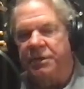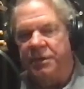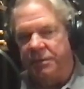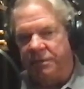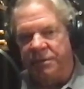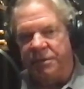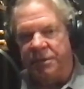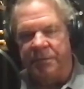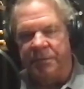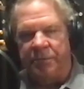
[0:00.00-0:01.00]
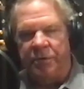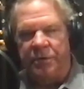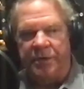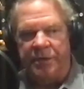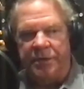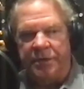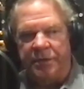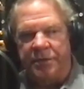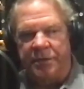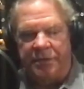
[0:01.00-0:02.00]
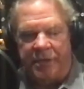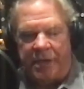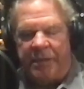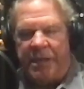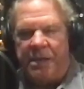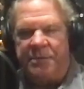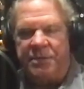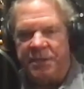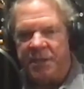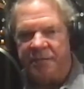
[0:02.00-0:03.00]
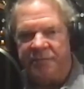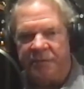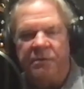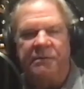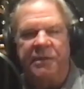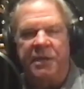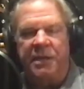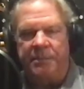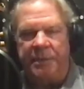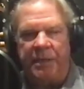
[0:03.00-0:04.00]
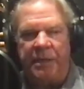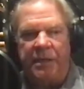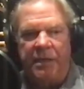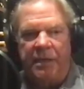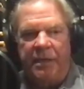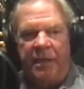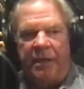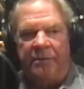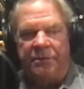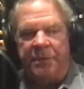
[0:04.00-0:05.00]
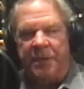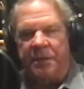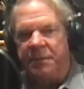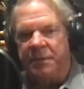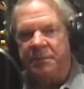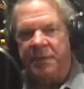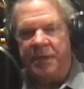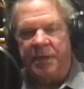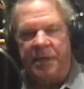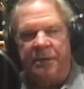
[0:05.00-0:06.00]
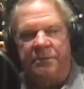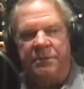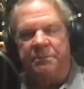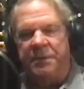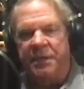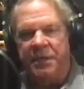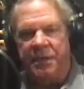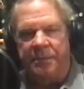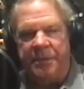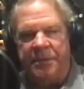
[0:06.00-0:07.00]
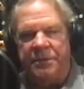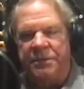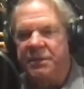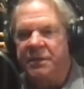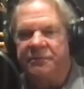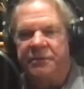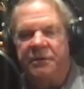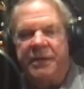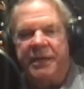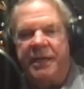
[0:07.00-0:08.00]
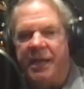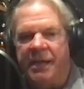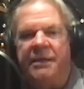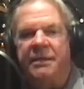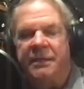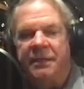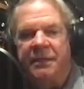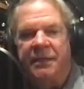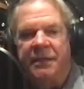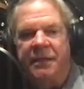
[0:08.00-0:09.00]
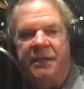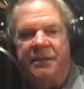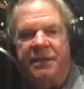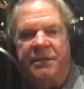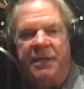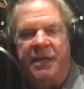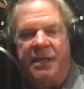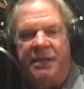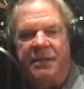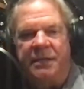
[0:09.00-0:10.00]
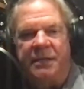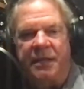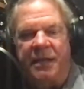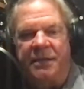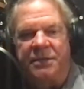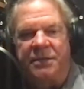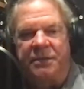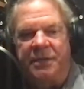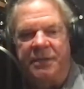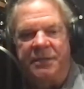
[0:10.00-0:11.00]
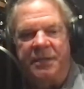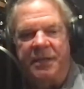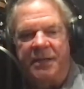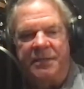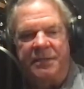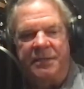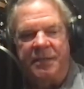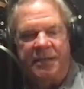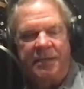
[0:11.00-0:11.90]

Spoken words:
into doing something more traditional. So he said, I became a CFO of a company. I was making big money. I was in a big company as a CFO and I hated it. He goes, I just hated it. And so he said, I just